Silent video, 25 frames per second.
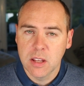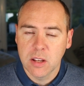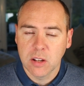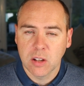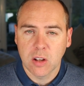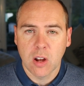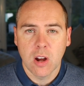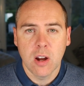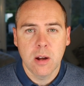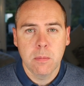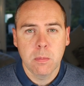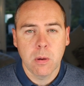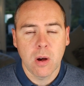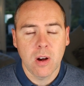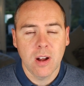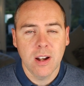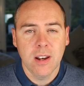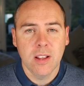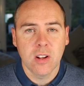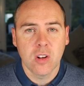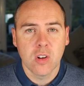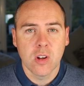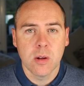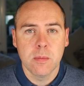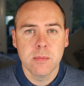
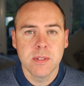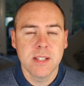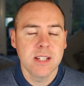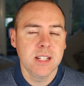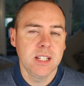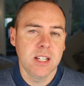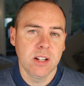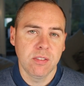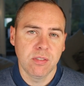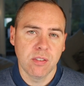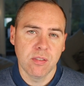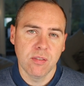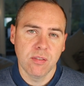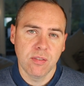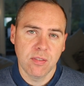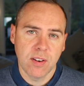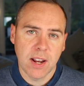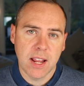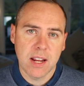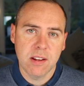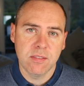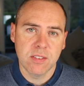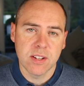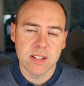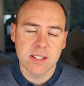Copilot comes in different
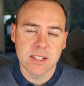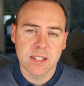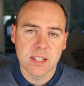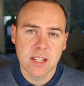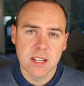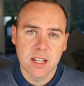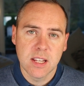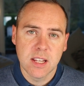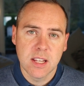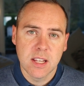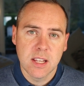flavors